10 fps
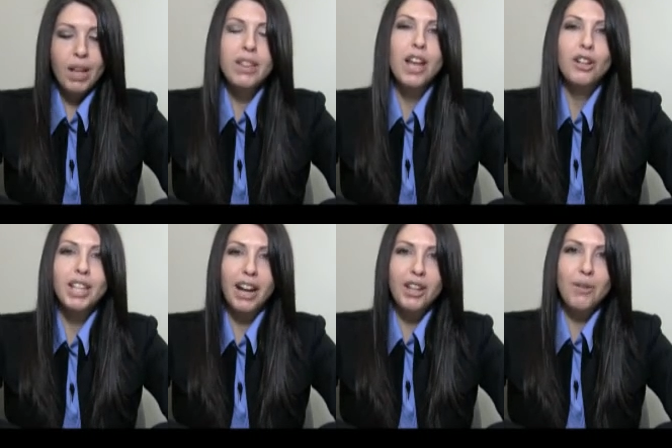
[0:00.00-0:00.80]
The
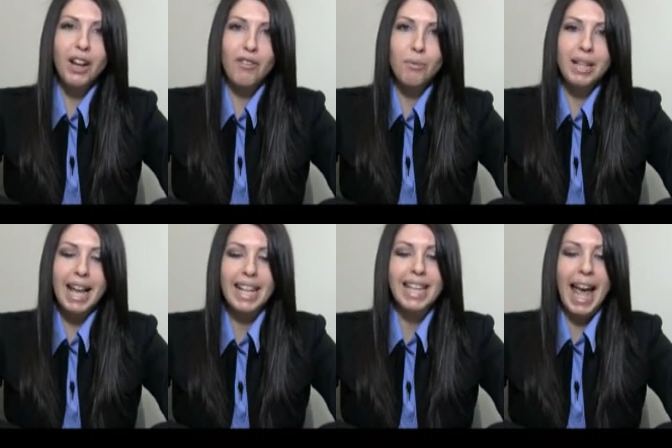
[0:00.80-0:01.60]
Ontario government
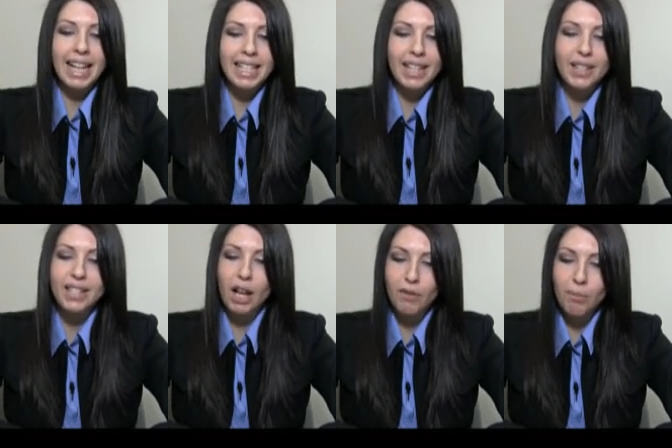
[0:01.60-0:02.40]
has ended the
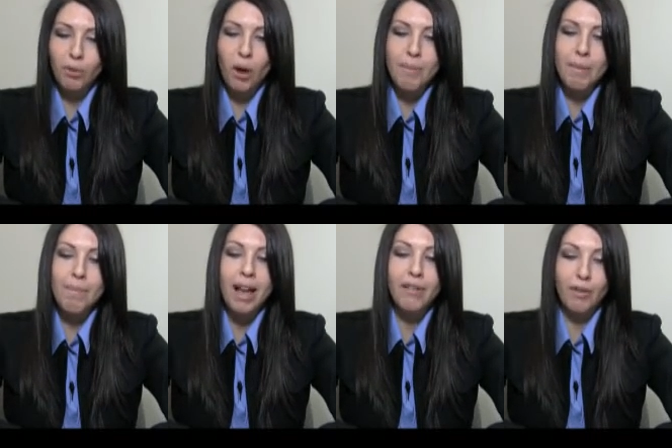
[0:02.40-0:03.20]
self-employment
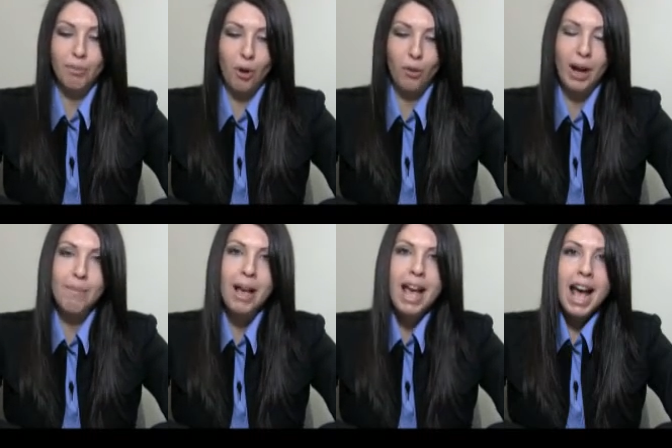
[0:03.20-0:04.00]
benefit
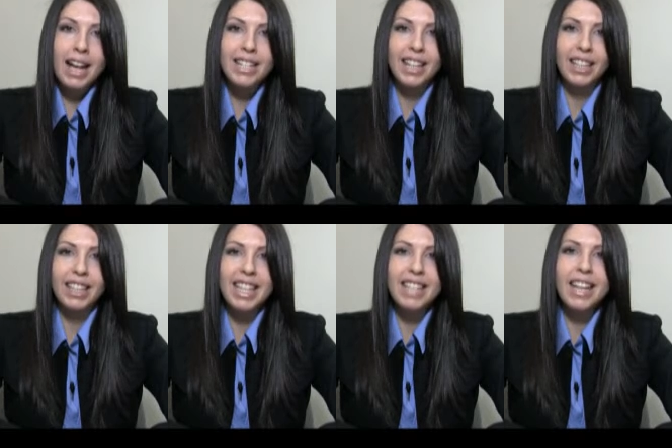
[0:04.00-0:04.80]
program until at
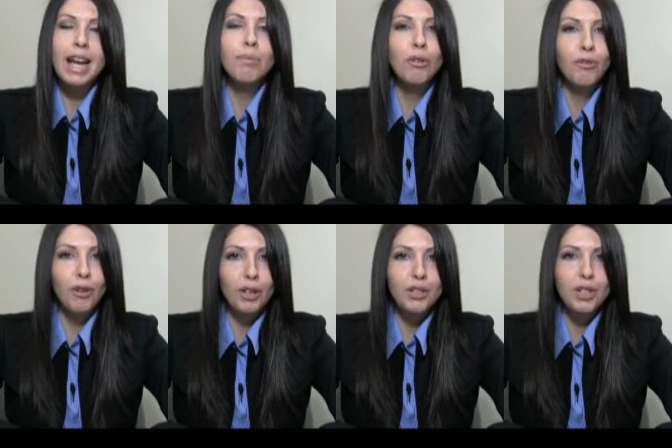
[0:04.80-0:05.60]
least April
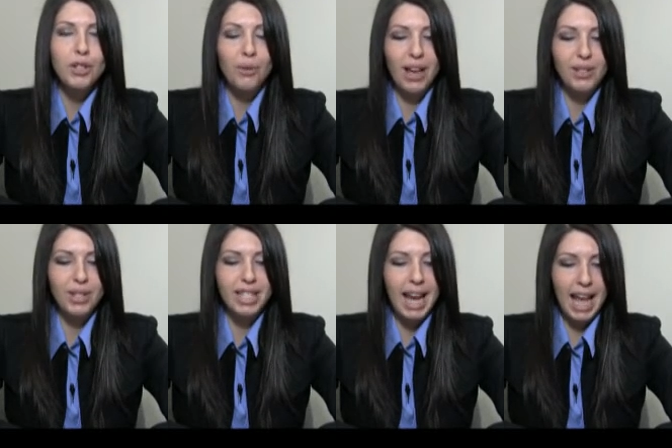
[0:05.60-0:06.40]
1,
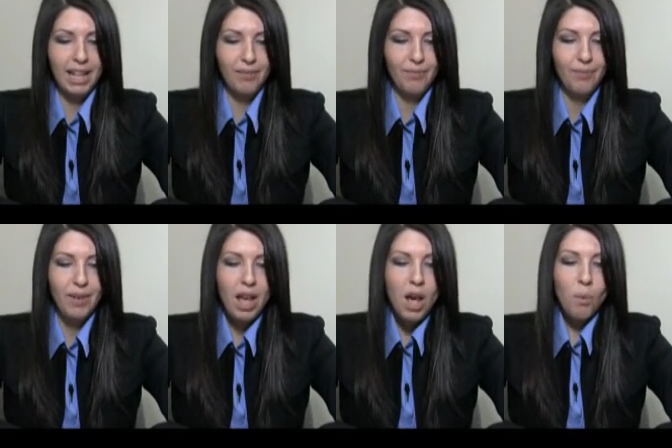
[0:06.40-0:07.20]
2010.
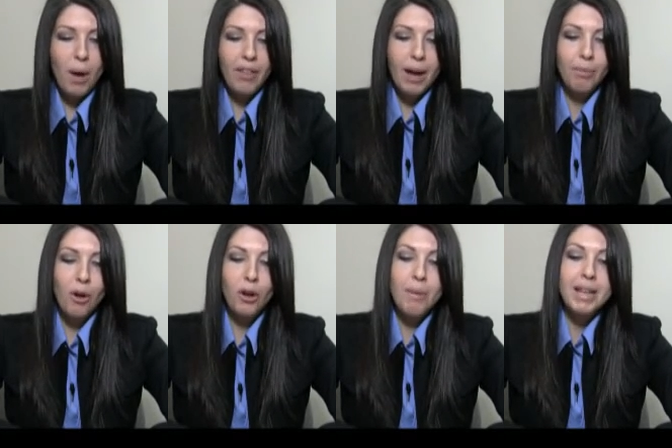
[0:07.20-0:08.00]
While that
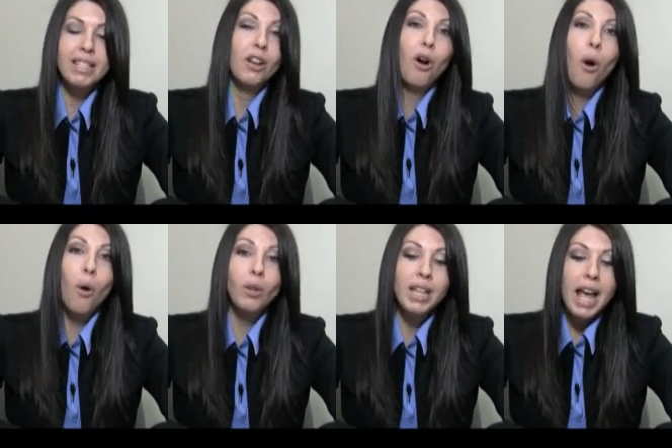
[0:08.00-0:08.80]
program is on
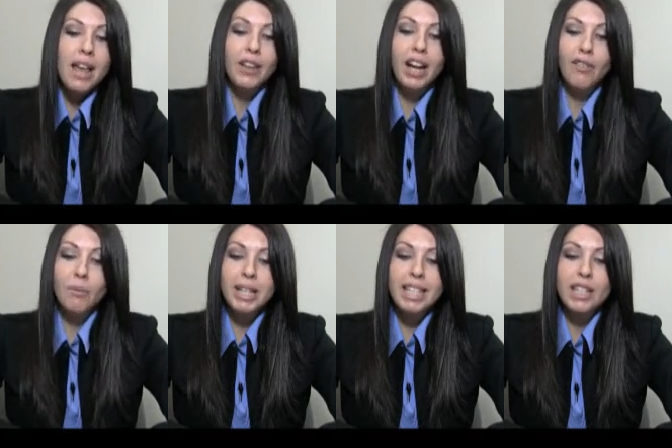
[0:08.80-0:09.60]
hold, the
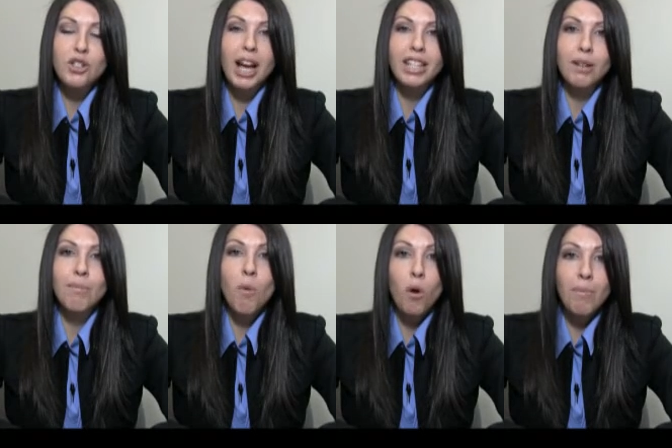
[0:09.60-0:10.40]
government has injected
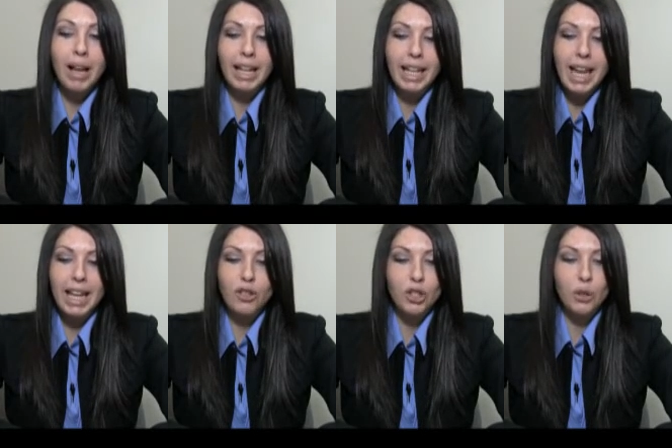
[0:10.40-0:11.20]
more money
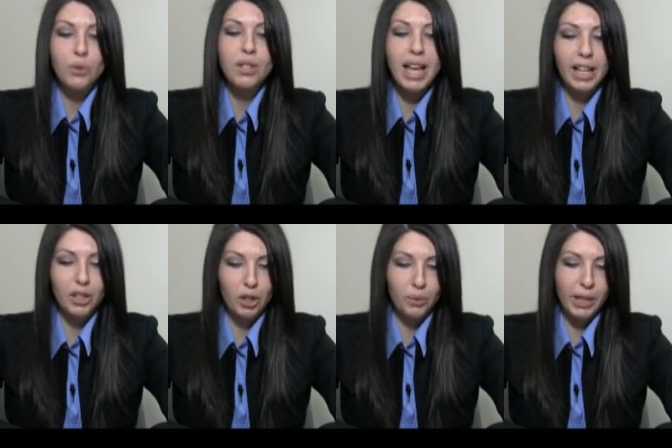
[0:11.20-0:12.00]
into Second
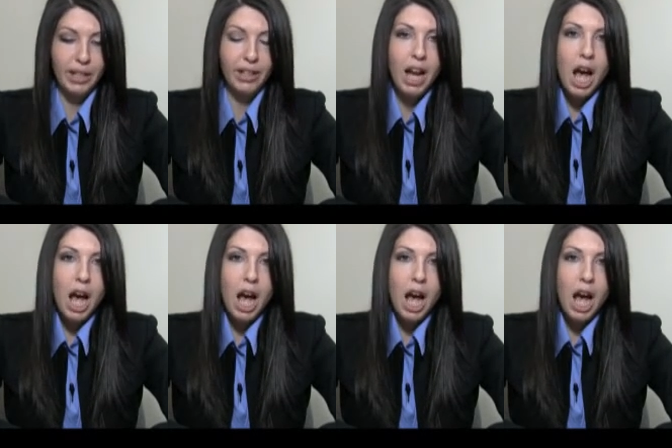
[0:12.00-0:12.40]
Career,